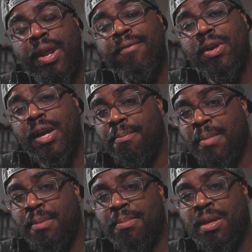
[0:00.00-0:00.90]
whatever it
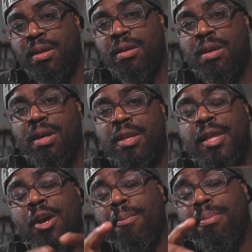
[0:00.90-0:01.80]
may be,
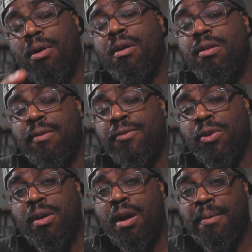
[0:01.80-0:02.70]
they are part of
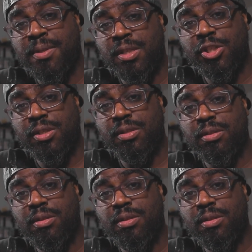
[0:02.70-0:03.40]
your composition.